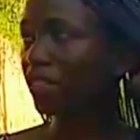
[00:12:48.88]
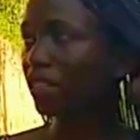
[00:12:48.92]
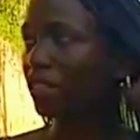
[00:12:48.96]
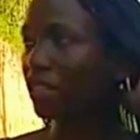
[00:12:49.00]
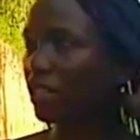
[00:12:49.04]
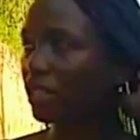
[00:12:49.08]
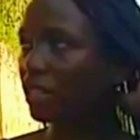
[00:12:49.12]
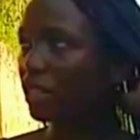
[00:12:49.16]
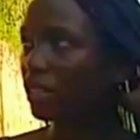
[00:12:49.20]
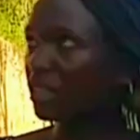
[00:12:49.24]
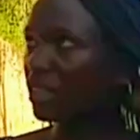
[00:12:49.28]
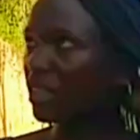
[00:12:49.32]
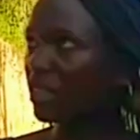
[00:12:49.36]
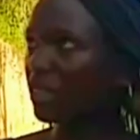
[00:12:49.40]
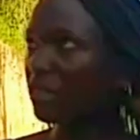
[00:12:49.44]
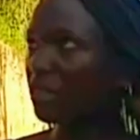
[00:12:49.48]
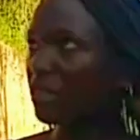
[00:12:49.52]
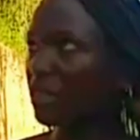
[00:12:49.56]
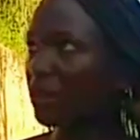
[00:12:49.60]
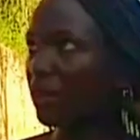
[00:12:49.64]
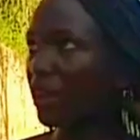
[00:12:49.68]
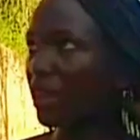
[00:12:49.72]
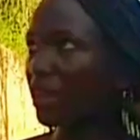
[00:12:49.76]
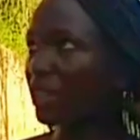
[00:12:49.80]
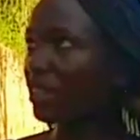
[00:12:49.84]
that the
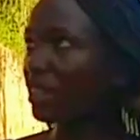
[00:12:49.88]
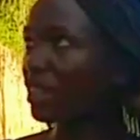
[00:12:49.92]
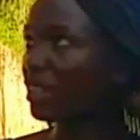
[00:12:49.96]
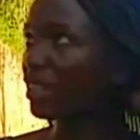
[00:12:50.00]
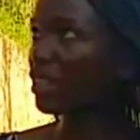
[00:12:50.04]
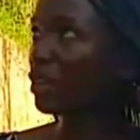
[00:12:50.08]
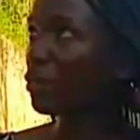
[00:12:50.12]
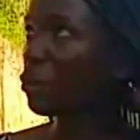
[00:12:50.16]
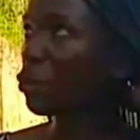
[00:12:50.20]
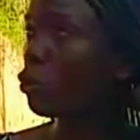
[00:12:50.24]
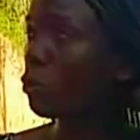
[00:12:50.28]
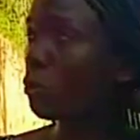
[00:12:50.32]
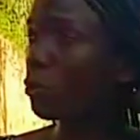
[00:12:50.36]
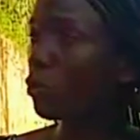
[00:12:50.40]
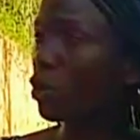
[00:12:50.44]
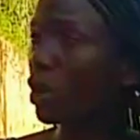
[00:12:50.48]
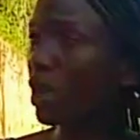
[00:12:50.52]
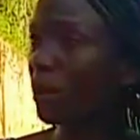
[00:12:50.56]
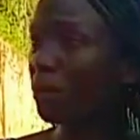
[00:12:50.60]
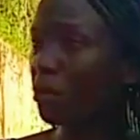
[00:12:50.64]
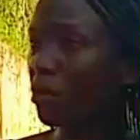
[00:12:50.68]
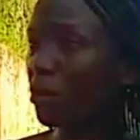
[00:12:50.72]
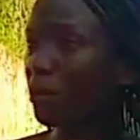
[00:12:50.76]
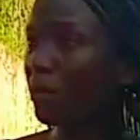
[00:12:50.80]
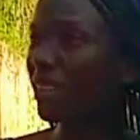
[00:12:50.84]
writer, the Gombola
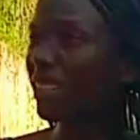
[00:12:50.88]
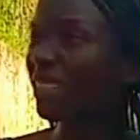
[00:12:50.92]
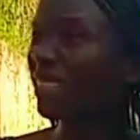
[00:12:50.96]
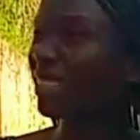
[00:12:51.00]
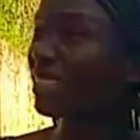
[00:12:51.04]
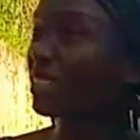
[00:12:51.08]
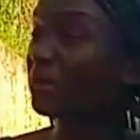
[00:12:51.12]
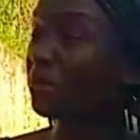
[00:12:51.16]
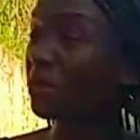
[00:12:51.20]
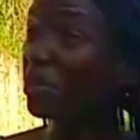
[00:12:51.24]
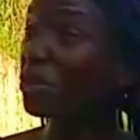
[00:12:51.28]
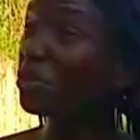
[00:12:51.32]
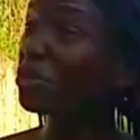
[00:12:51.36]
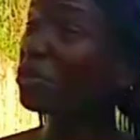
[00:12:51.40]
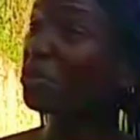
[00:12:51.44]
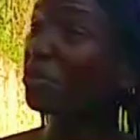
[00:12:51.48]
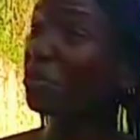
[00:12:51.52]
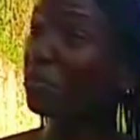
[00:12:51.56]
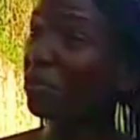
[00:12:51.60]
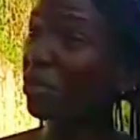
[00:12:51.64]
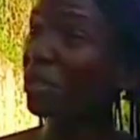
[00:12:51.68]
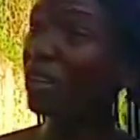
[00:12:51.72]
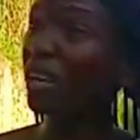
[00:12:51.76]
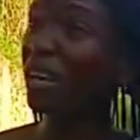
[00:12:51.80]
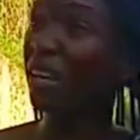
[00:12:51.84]
properties, they belong to
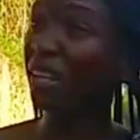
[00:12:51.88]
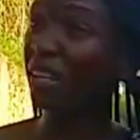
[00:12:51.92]
Buganda?